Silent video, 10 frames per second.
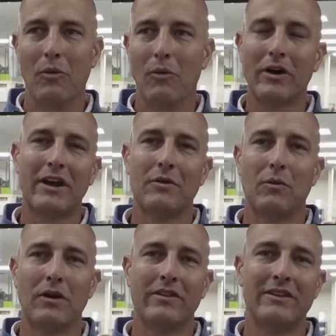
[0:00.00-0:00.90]
what can
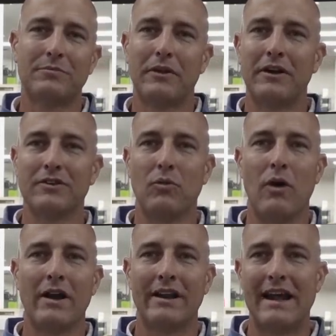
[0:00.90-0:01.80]
what are these players
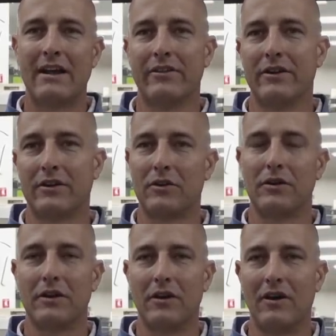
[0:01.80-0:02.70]
wanting out of their
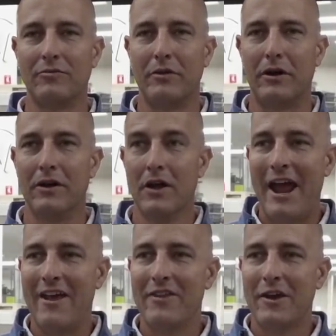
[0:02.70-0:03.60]
current golf ball
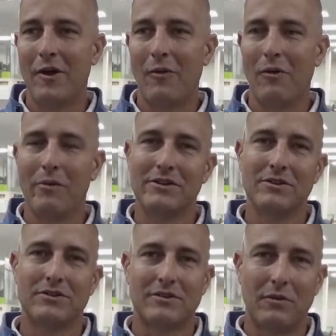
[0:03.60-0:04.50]
and then what we
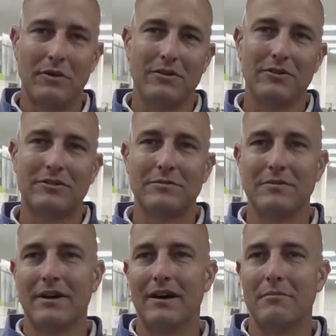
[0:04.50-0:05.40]
do is we do
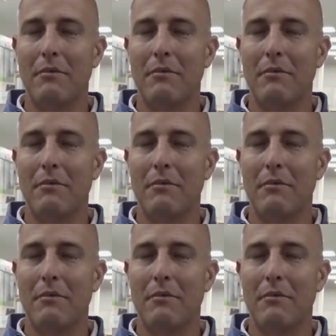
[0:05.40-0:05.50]
some uh,